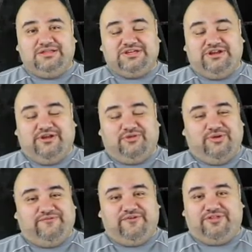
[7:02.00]
January
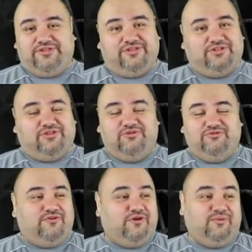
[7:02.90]
21st is
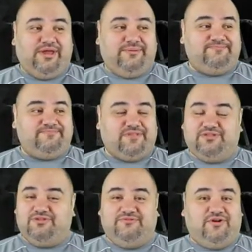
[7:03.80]
too far away.
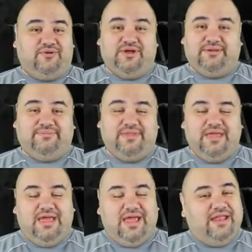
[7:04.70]
It's too far away.
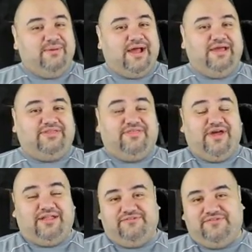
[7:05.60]
Anyway, guys,
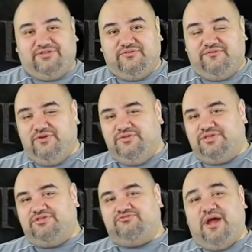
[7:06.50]
that's it for this review.
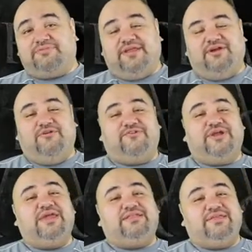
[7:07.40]
This is Rob signing off for
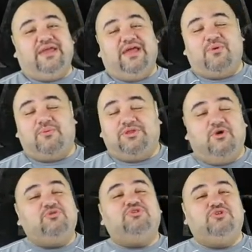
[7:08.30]
ETN, where we
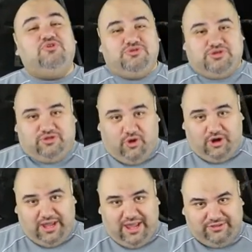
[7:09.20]
don't do news, we just
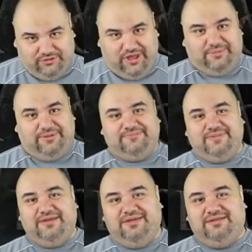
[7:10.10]
talk entertainment.
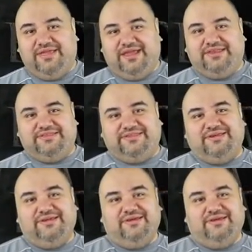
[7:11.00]
Take it easy.